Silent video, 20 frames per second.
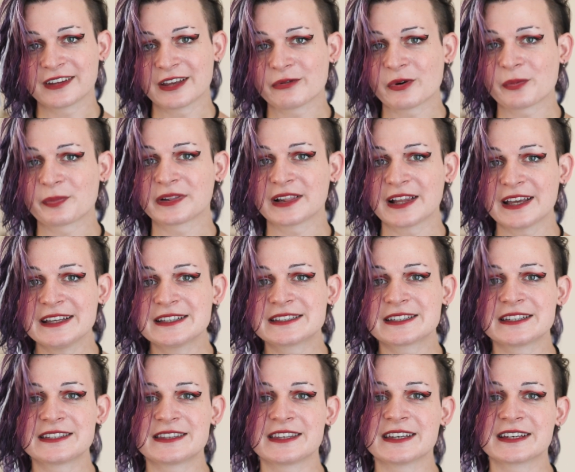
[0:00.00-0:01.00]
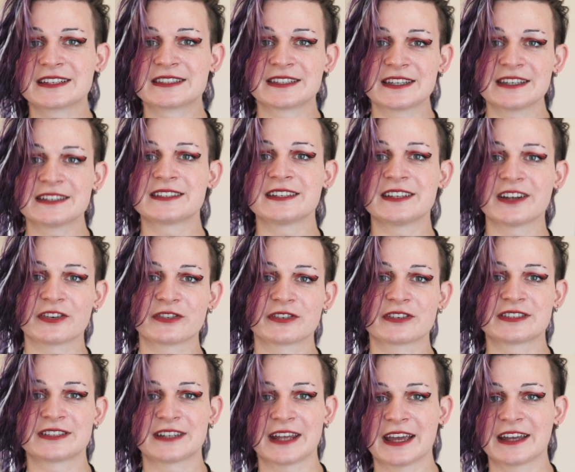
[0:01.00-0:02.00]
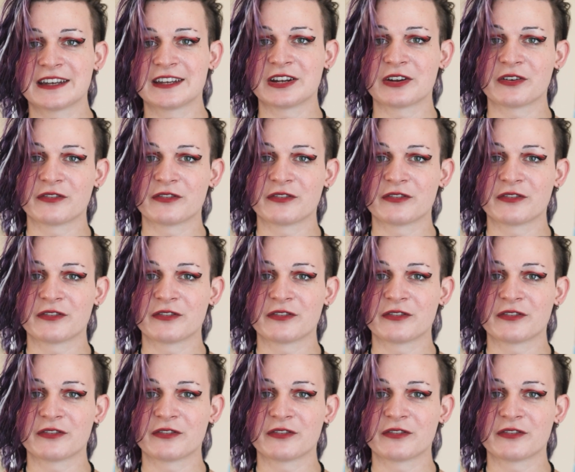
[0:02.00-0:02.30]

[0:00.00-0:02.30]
it replaces the existing understanding